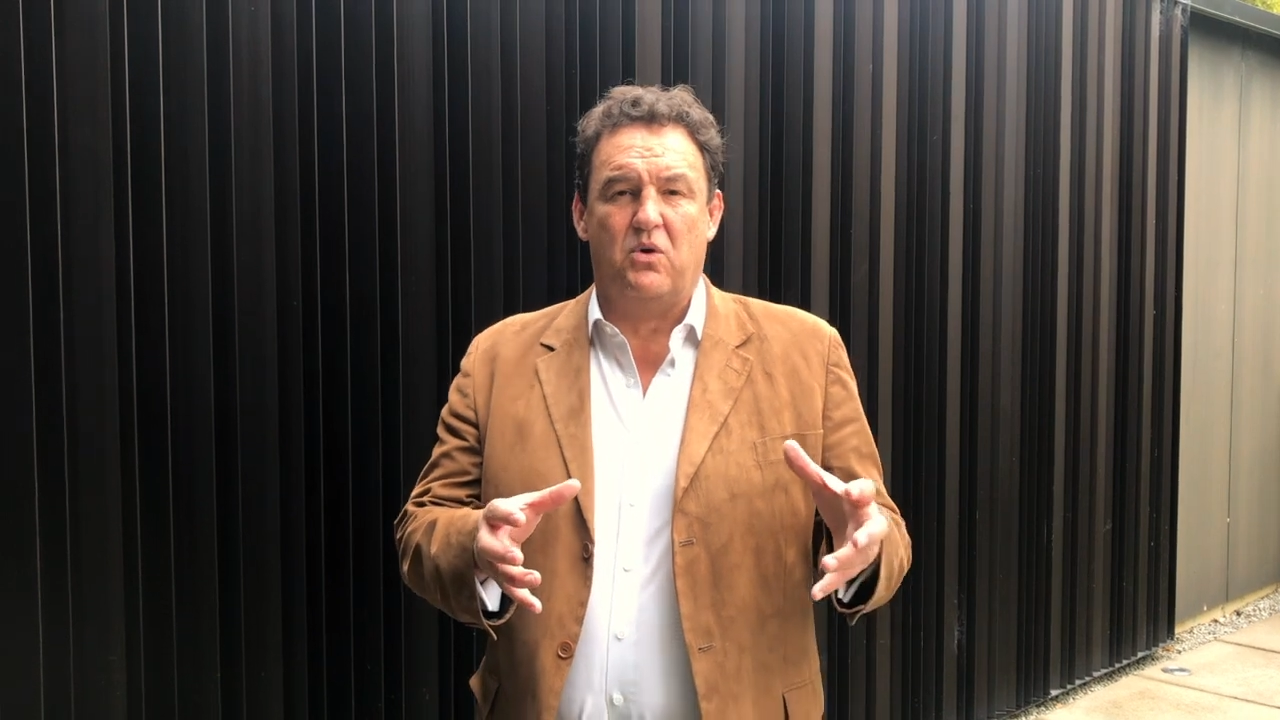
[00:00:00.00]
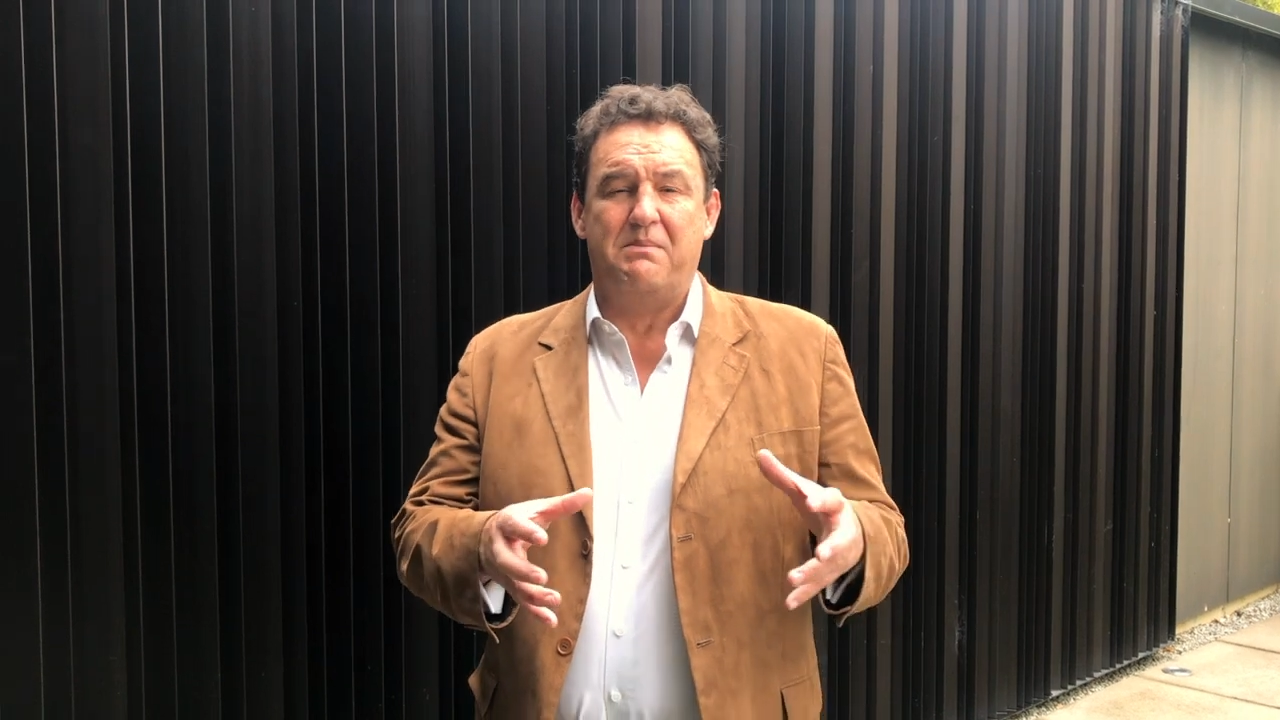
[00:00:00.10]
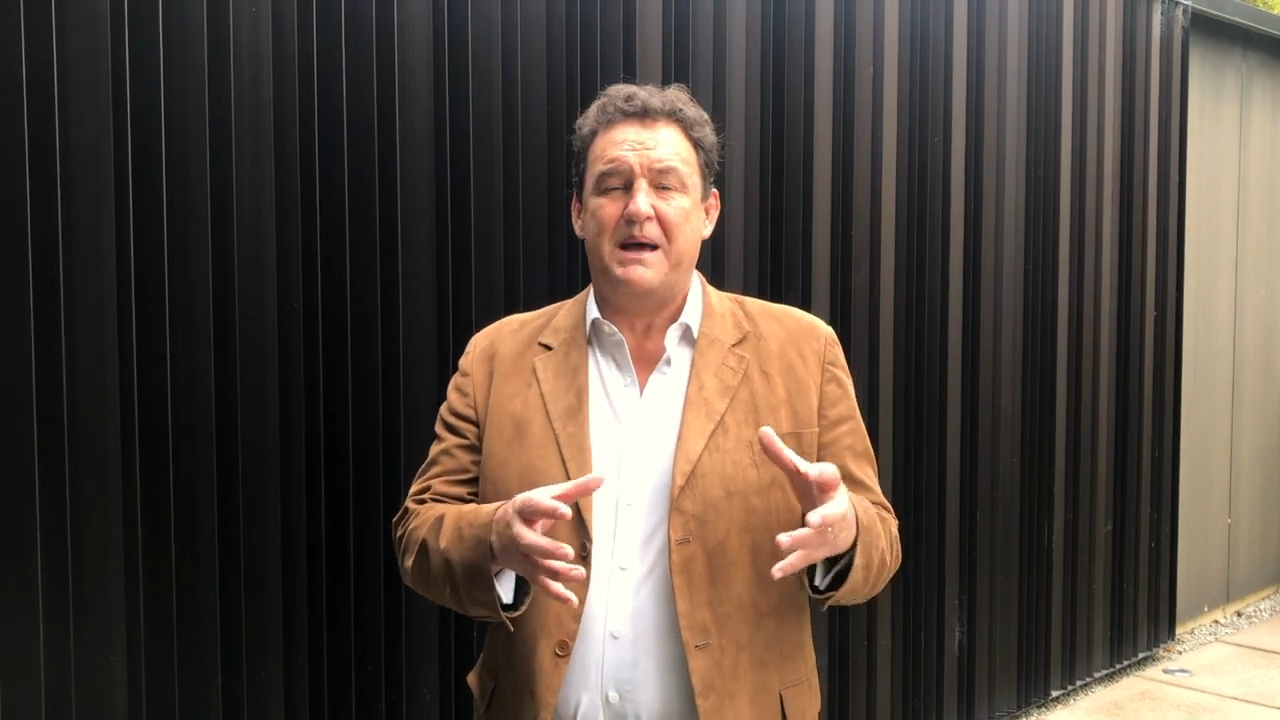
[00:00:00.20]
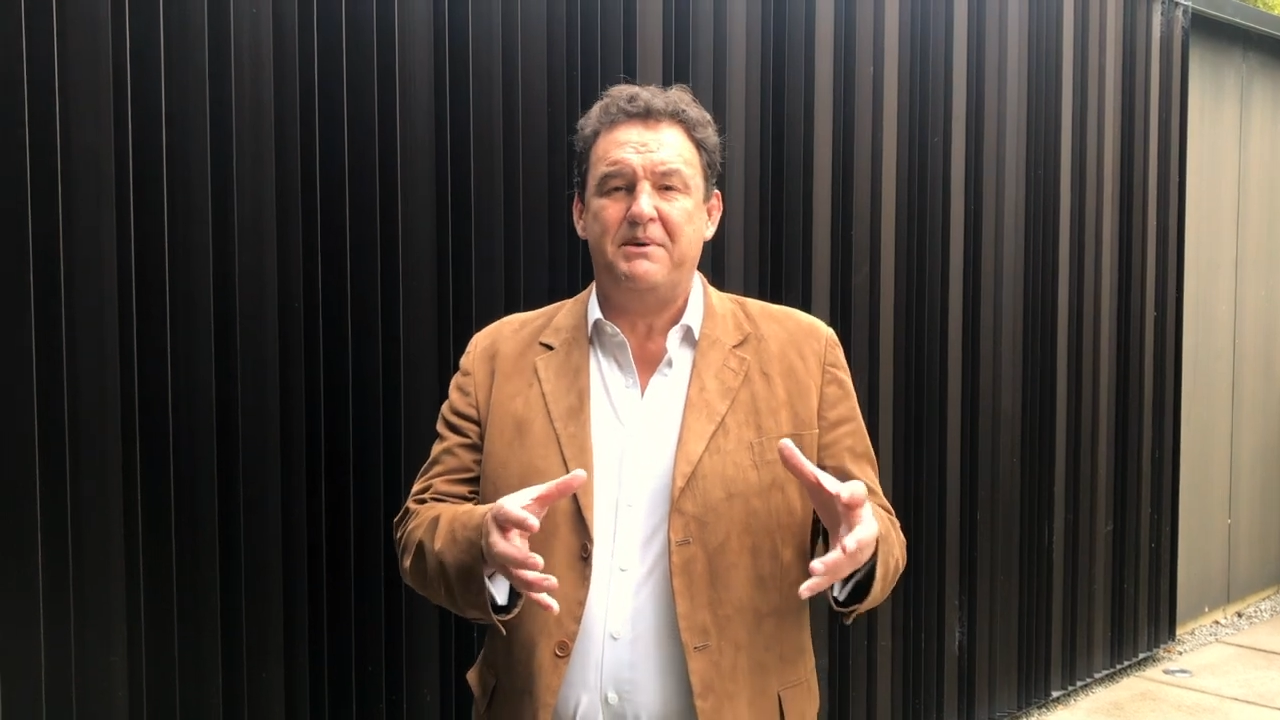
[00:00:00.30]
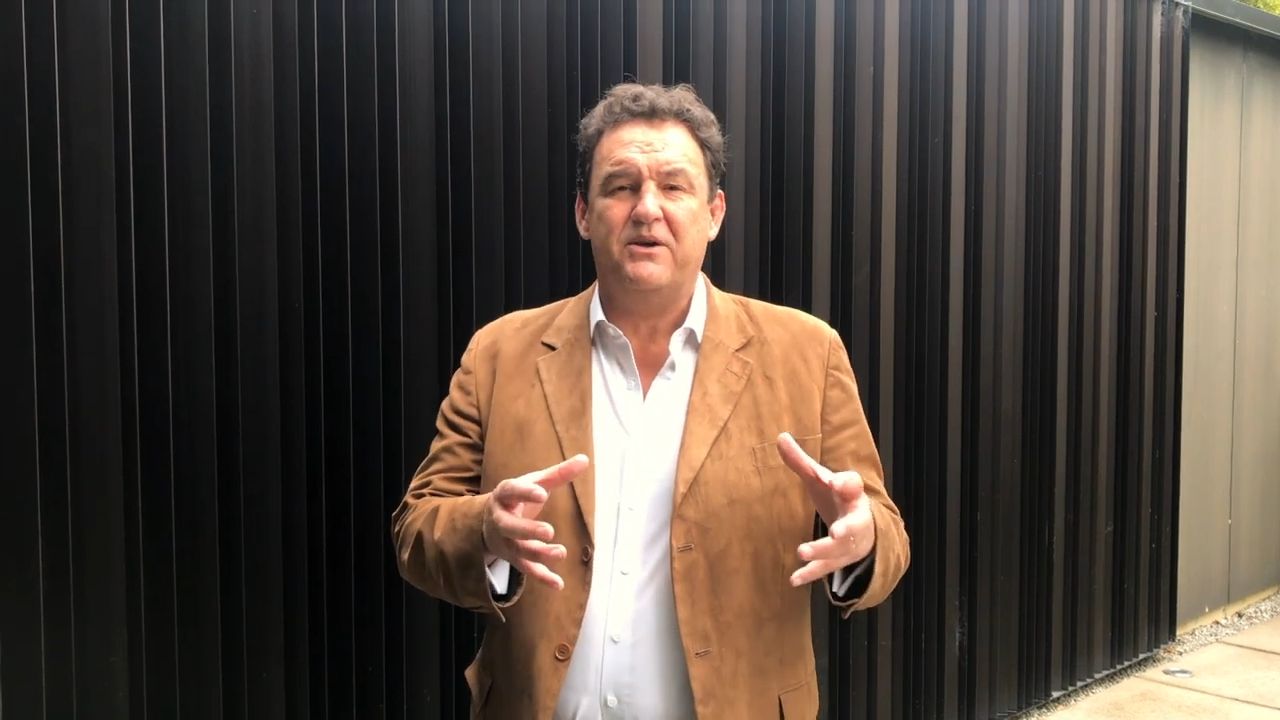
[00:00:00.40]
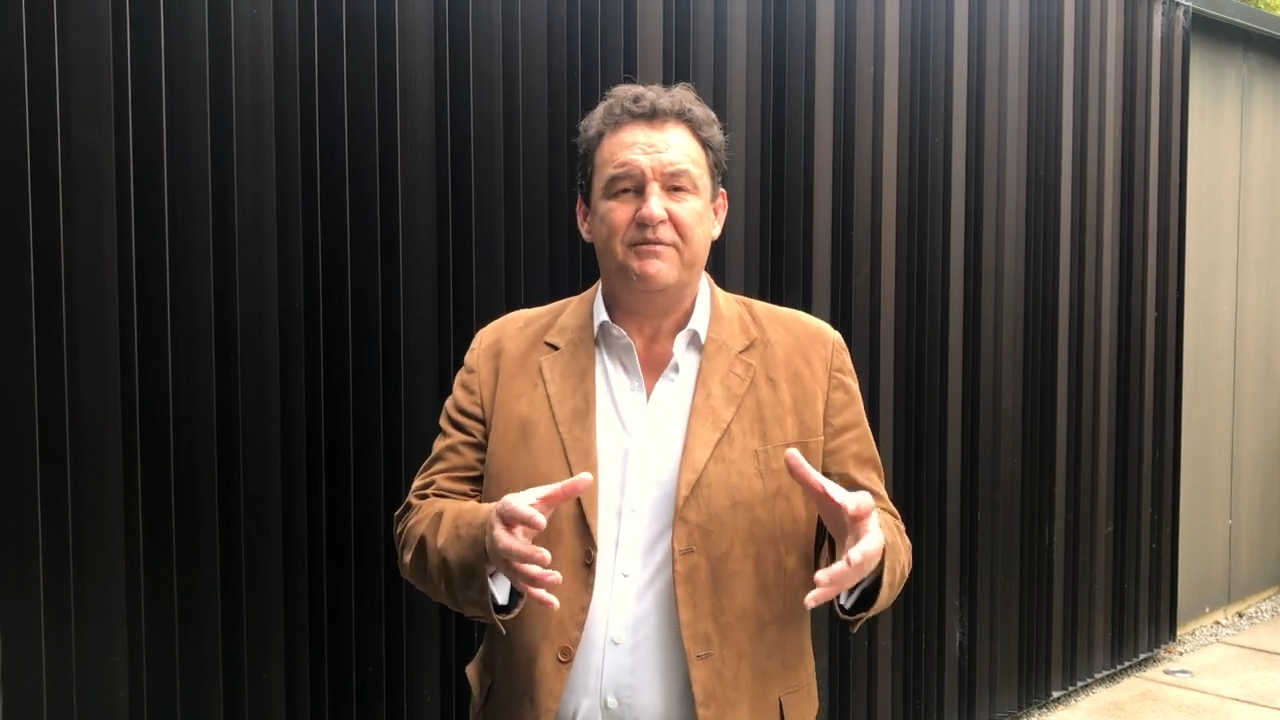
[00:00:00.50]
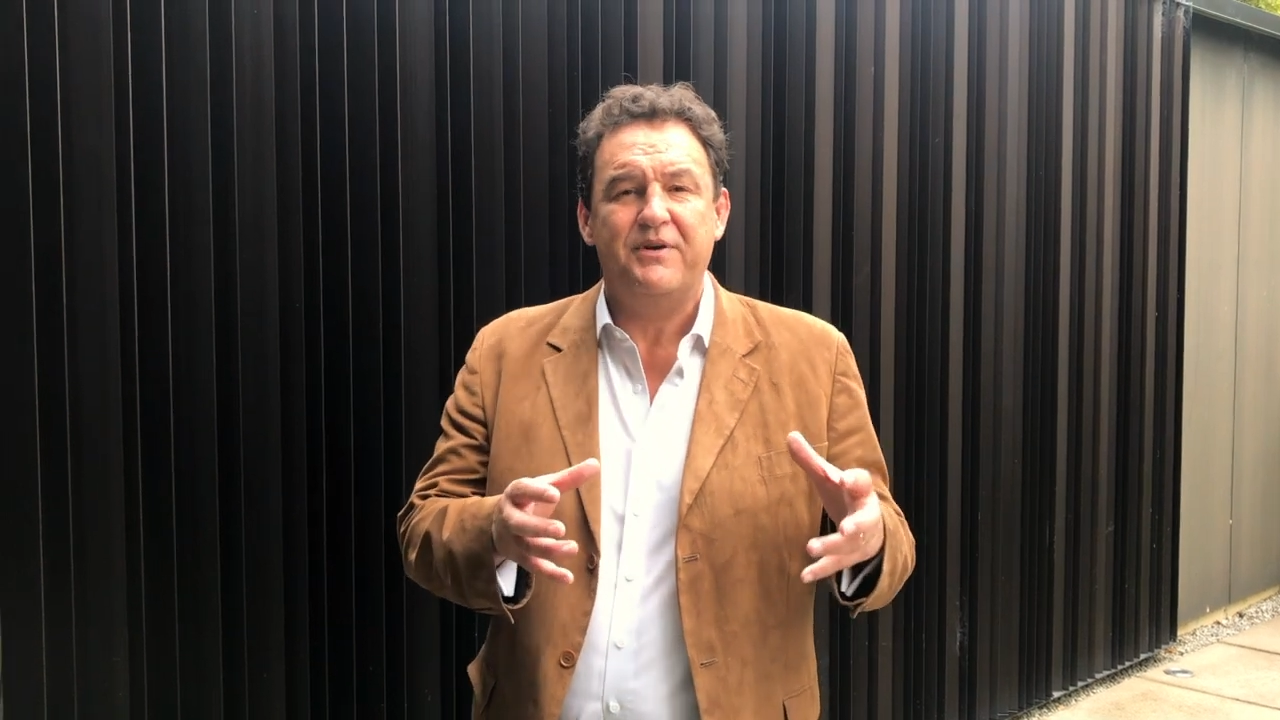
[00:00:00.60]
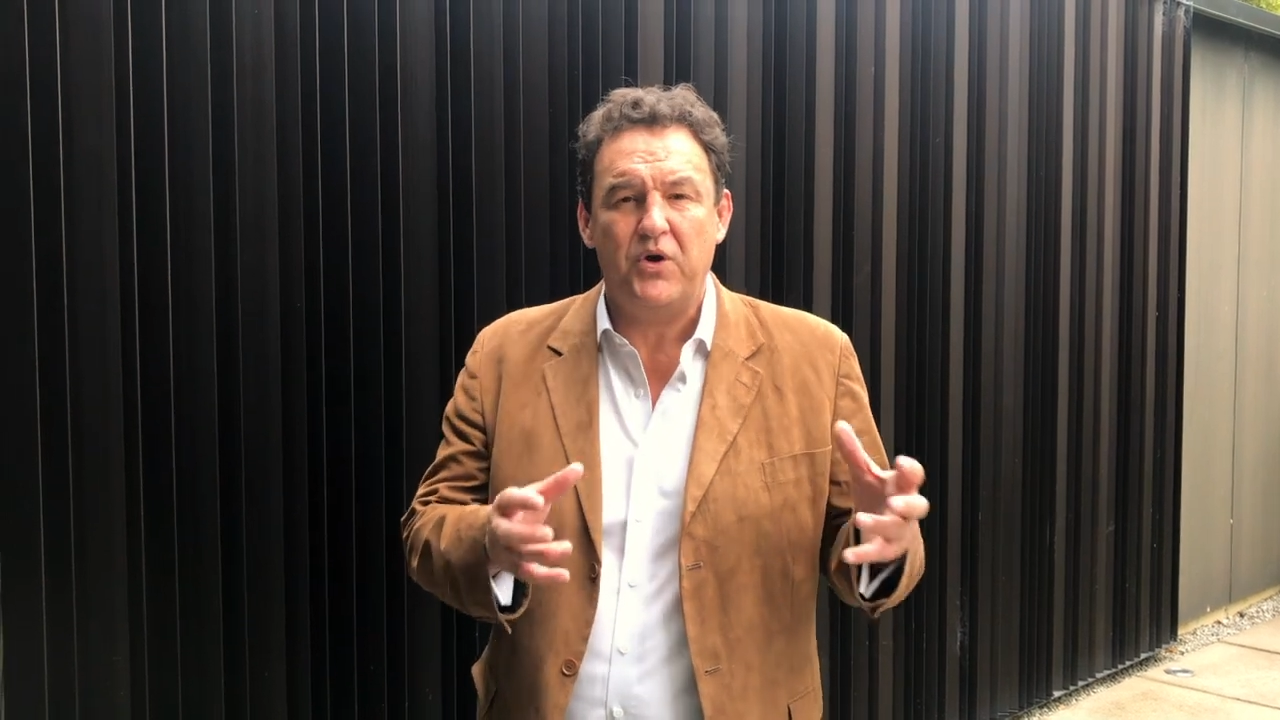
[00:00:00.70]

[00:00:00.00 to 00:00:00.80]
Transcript: or maybe you've